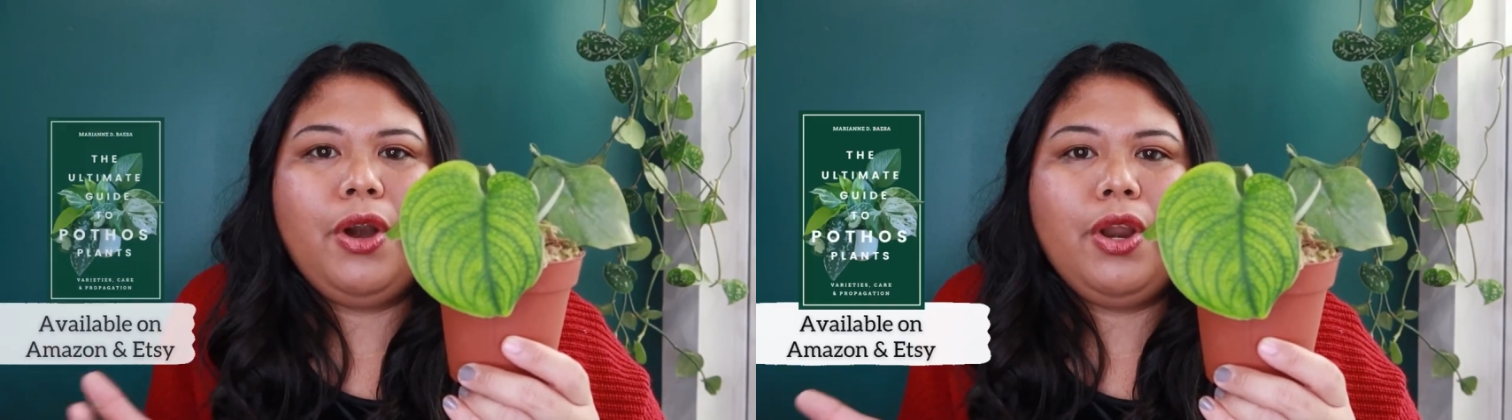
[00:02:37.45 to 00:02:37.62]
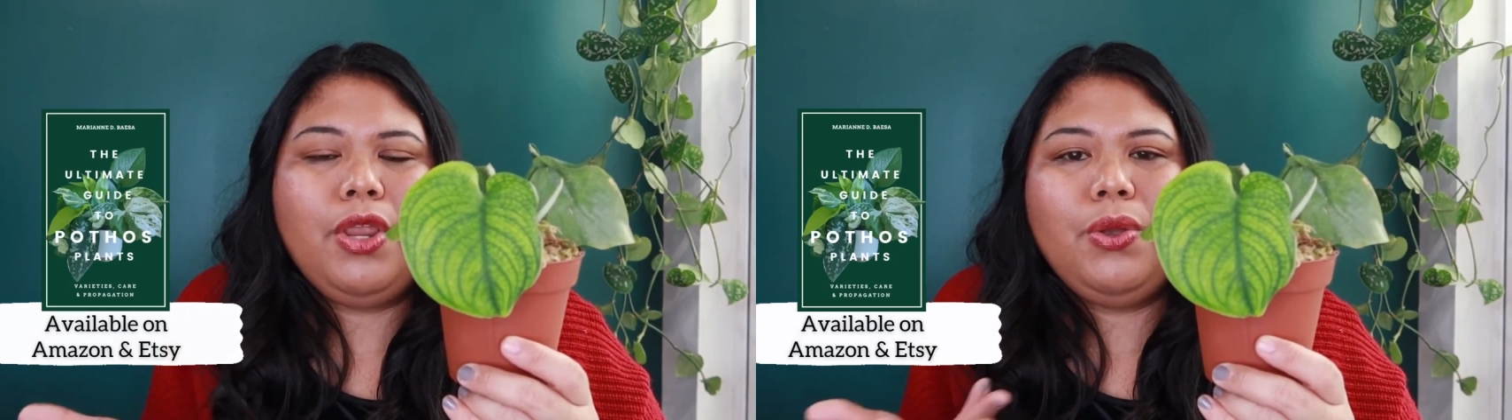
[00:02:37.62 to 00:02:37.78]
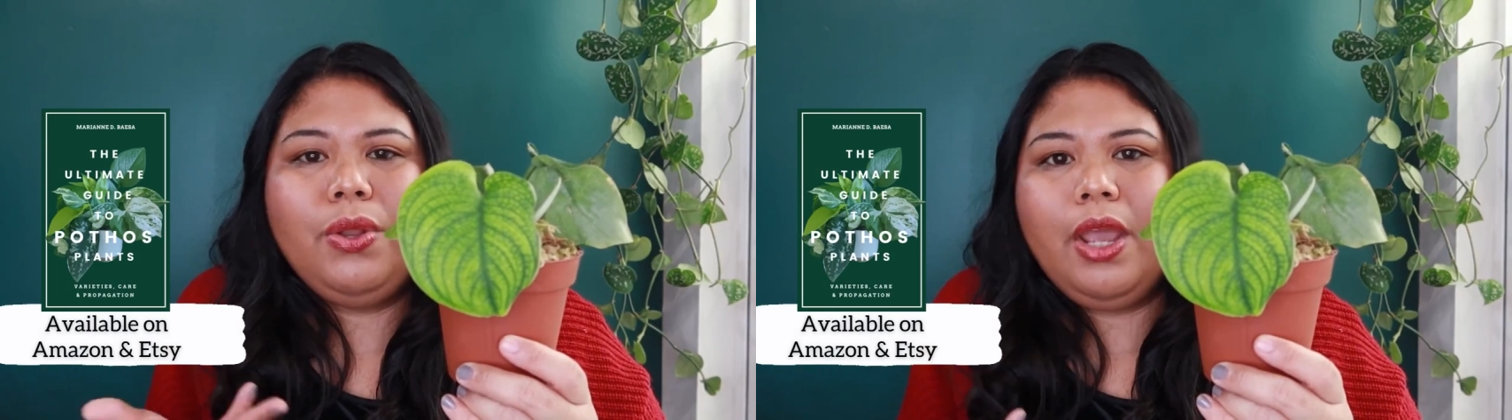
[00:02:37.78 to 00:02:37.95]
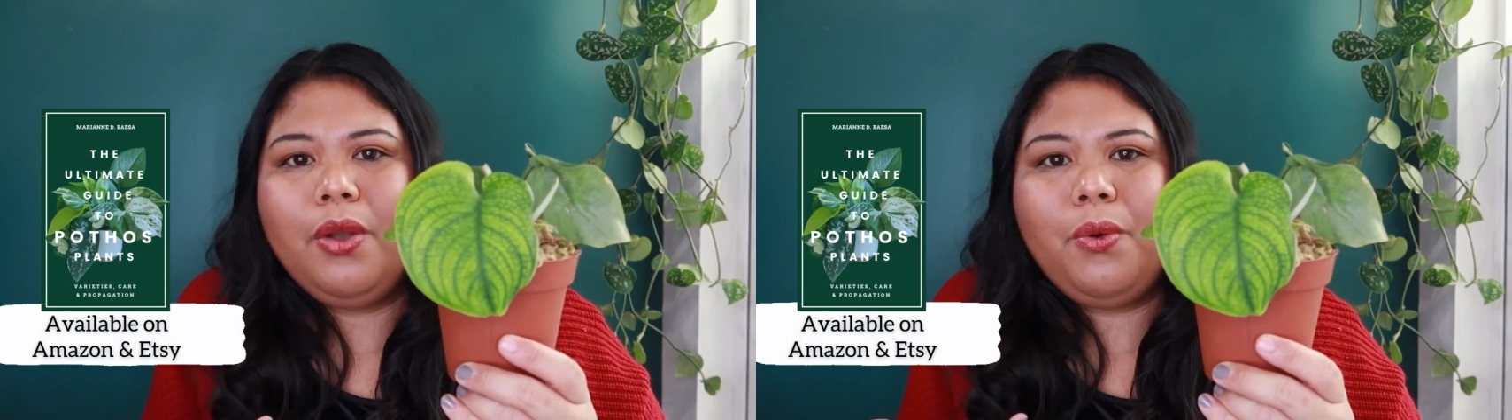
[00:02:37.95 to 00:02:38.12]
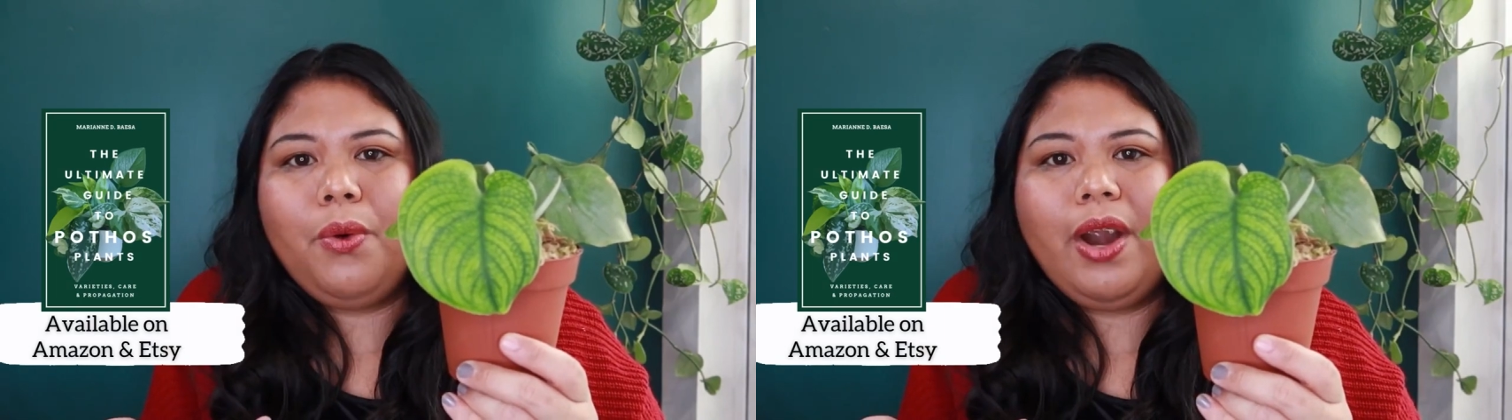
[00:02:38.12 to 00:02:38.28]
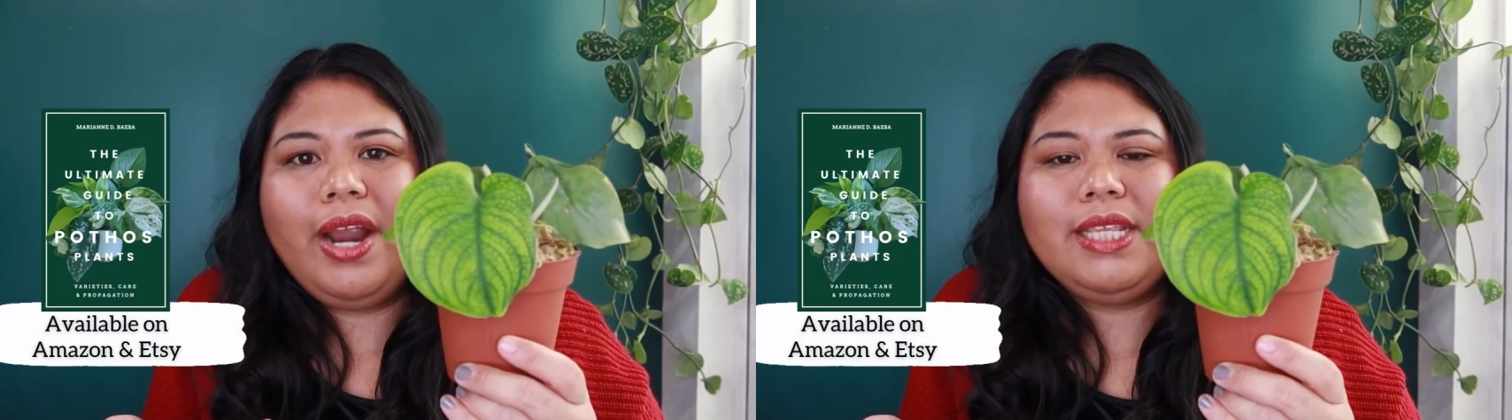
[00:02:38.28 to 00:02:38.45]
her newly
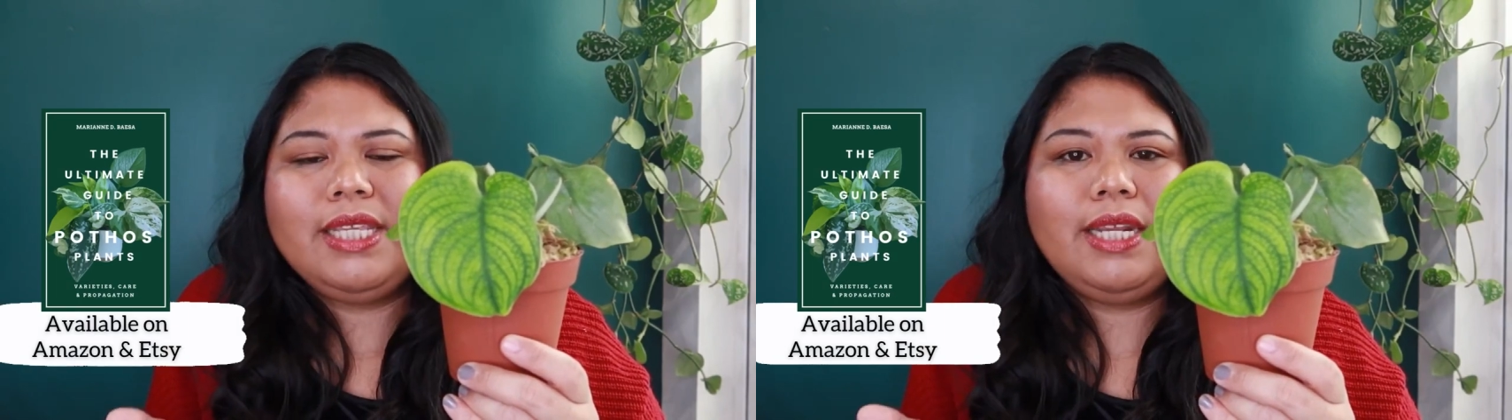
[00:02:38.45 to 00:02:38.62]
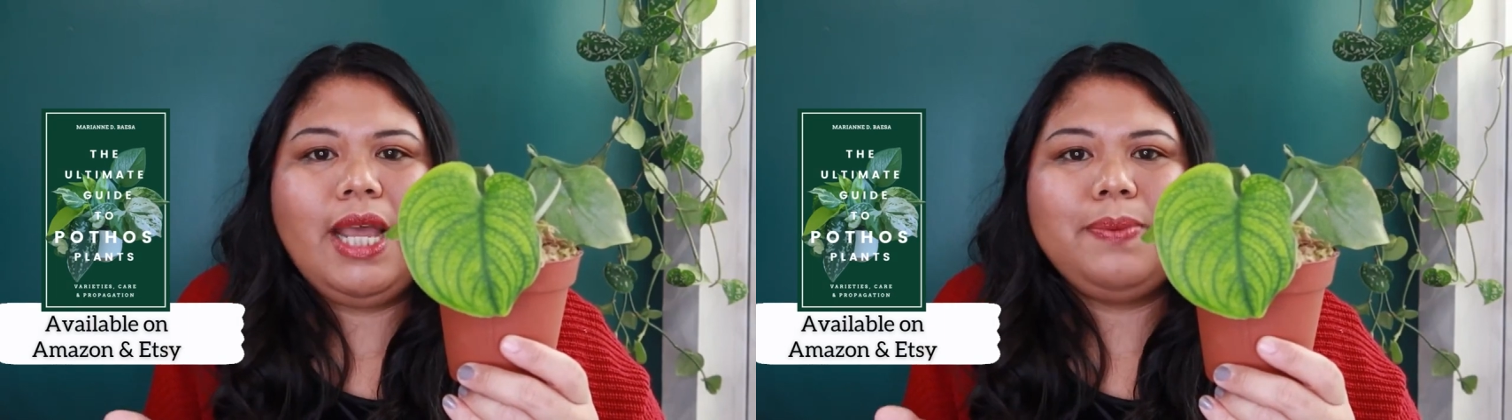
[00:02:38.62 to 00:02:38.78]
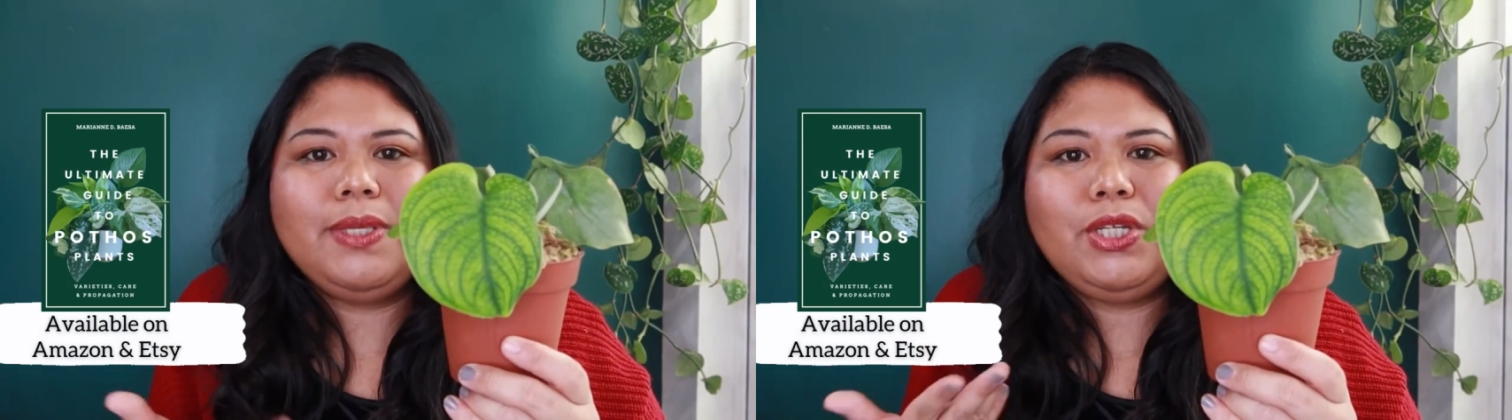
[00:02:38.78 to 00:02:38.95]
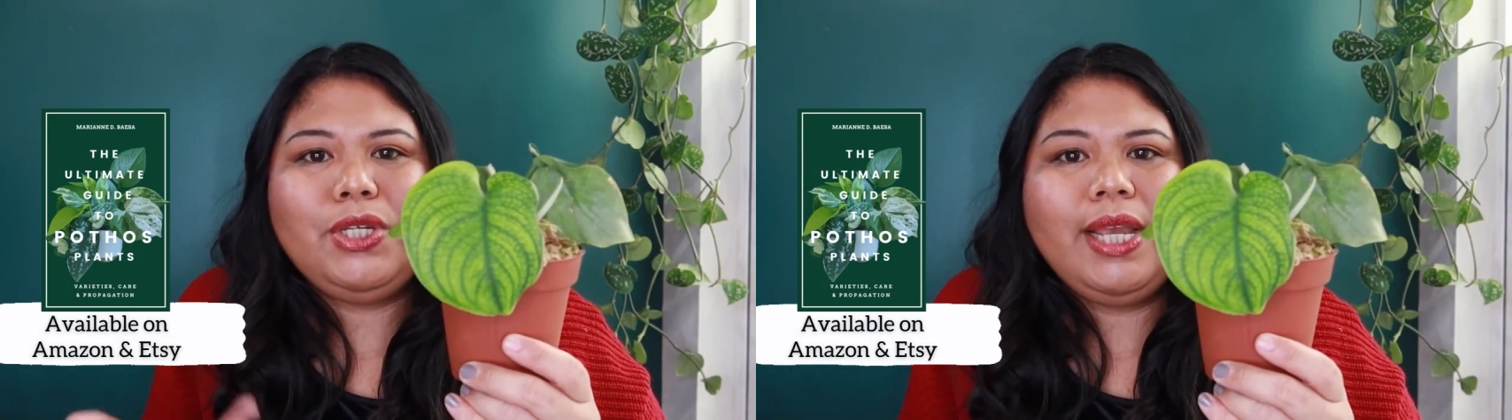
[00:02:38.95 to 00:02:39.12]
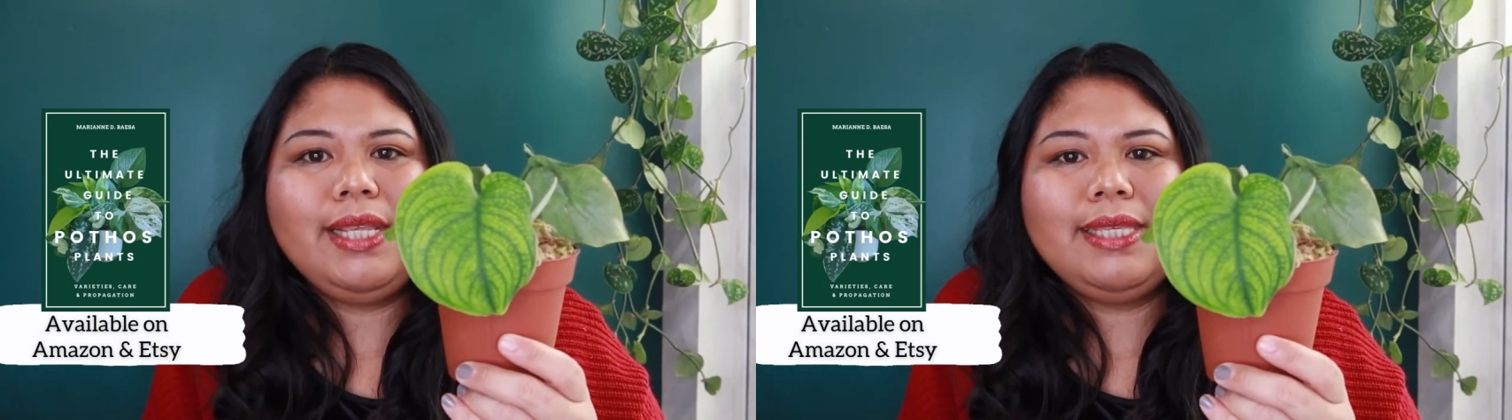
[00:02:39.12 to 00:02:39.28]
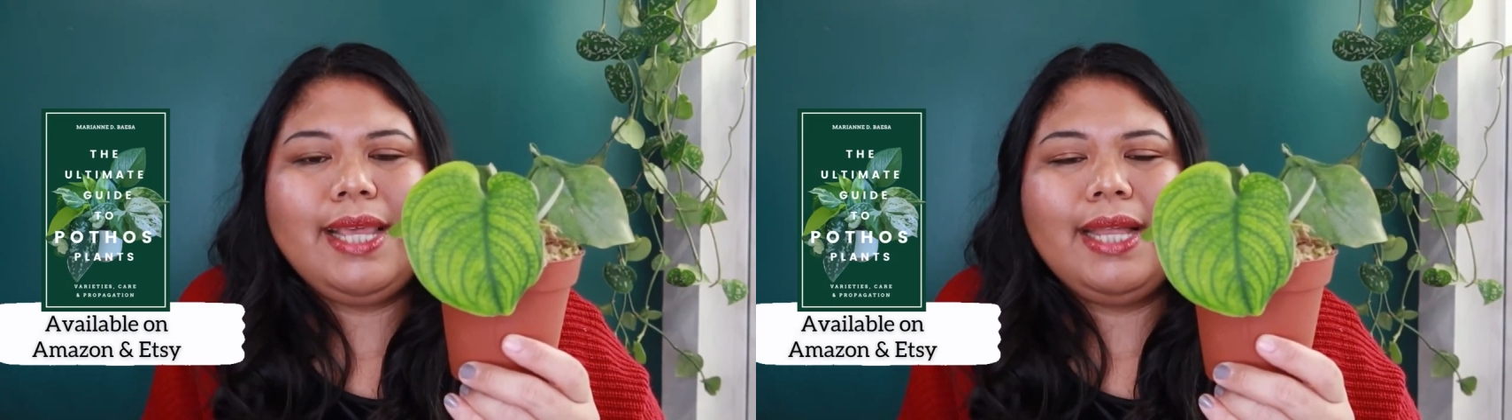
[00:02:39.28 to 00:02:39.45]
acquired Scindapsus
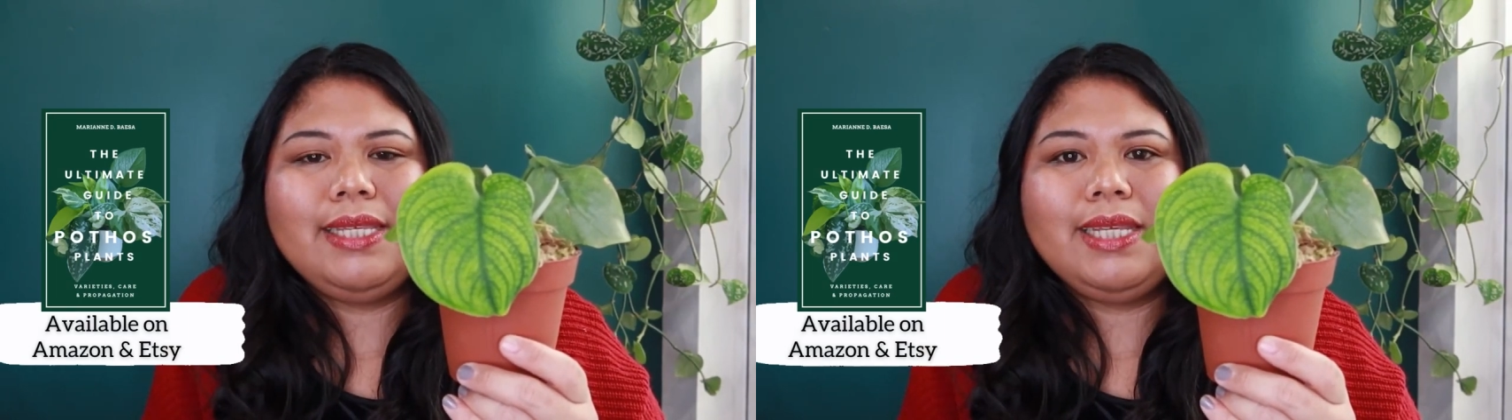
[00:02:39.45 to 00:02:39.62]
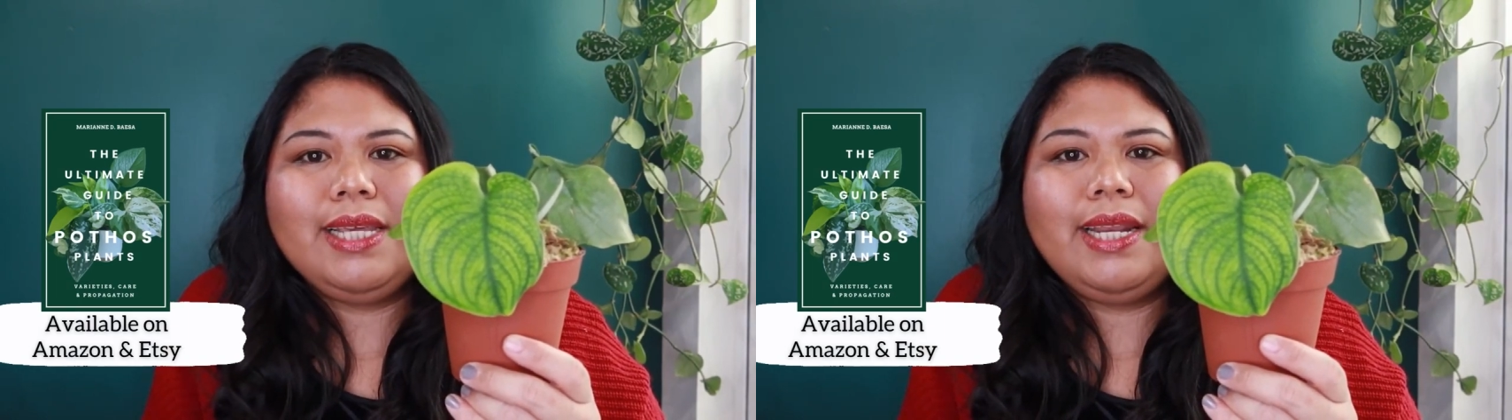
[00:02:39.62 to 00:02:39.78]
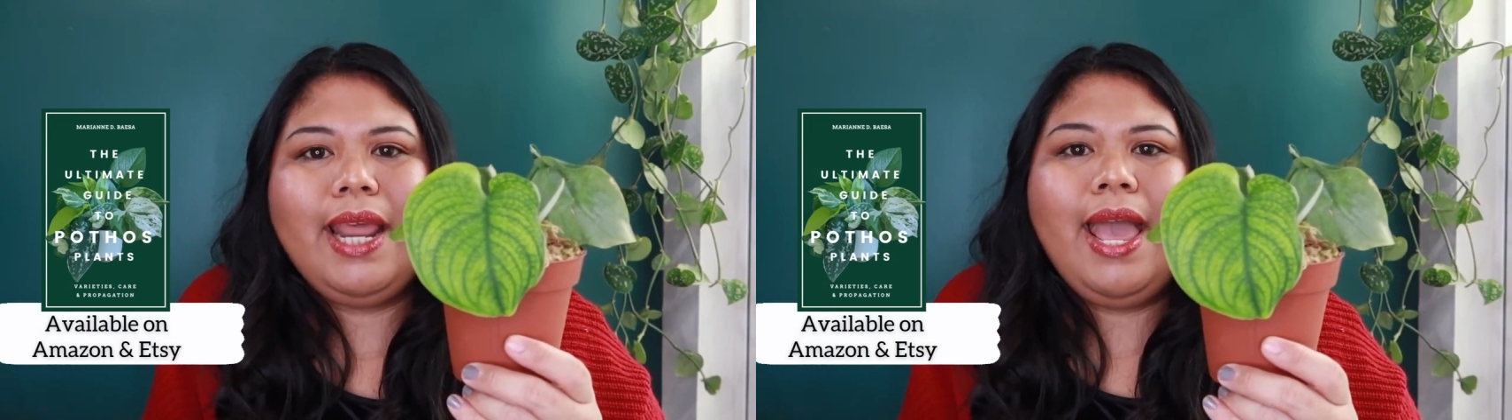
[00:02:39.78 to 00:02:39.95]
Jade Satin